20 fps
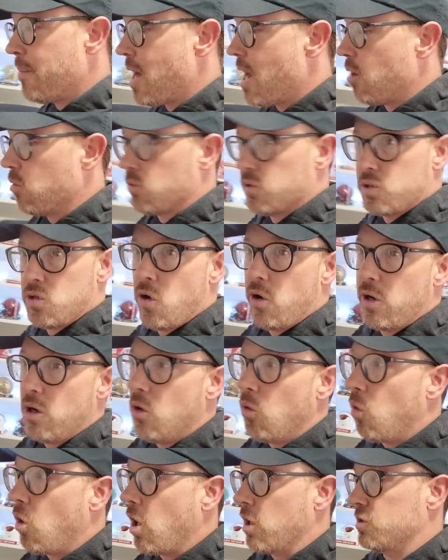Bowers,
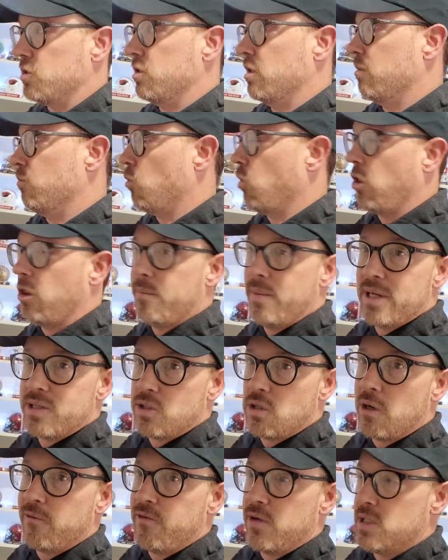Darnell Washington, one of the best
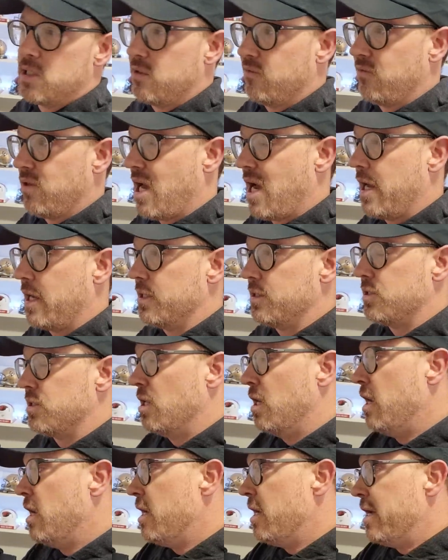offensive lines
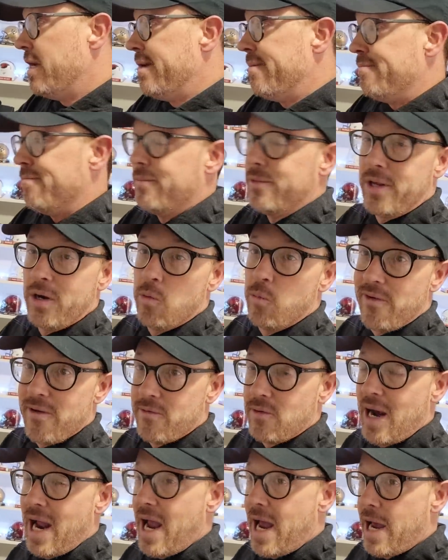we've
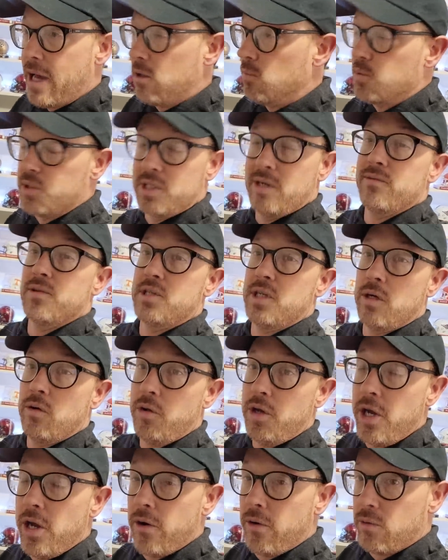ever had almost every single
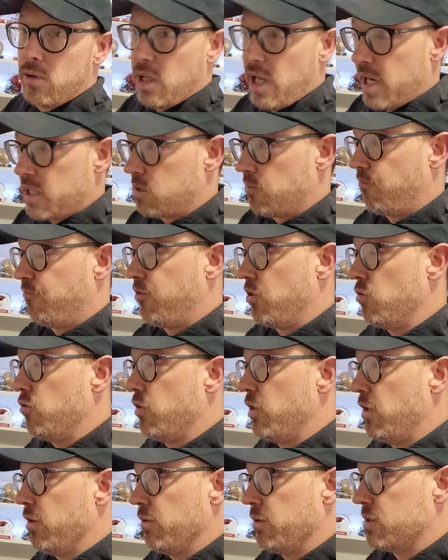year the last few
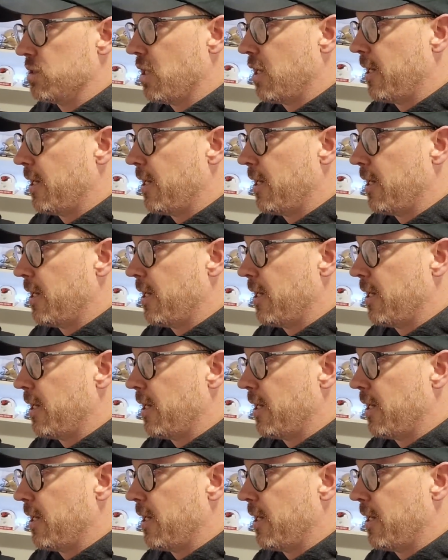years.